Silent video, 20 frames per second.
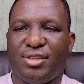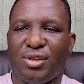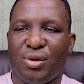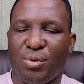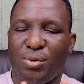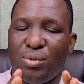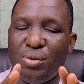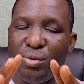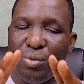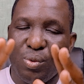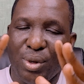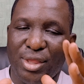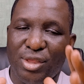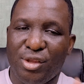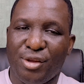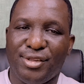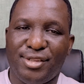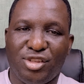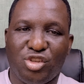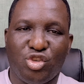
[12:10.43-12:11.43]
So with
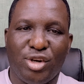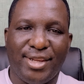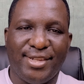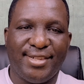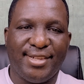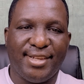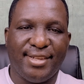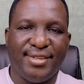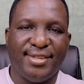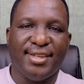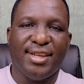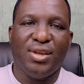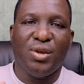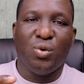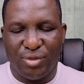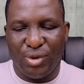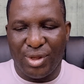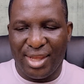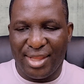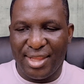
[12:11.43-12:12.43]
those stresses,
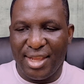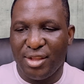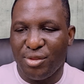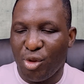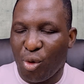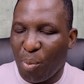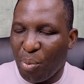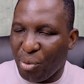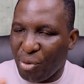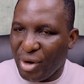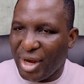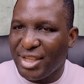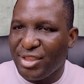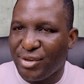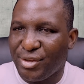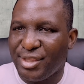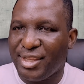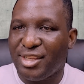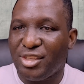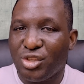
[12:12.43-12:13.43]
we can then
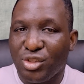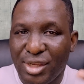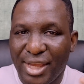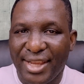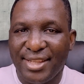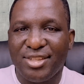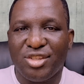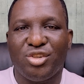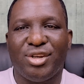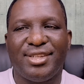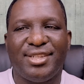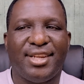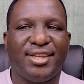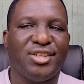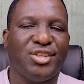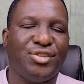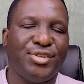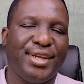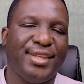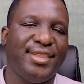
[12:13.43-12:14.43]
operate on it to get stress
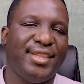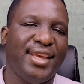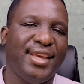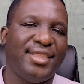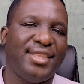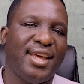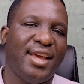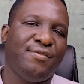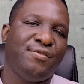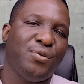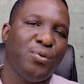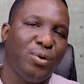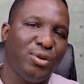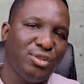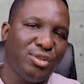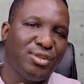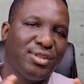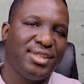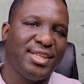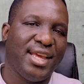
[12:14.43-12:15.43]
and strain data. If you
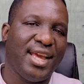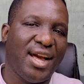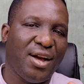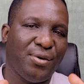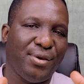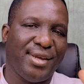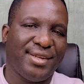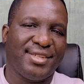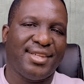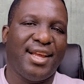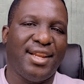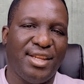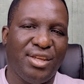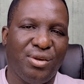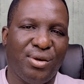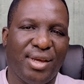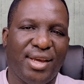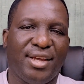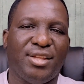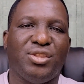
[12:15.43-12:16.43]
want to see how exactly
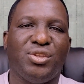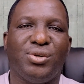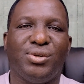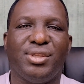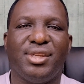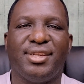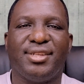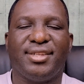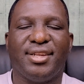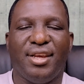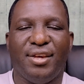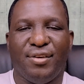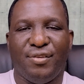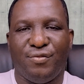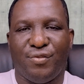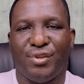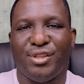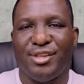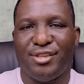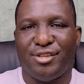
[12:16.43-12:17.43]
you can do this for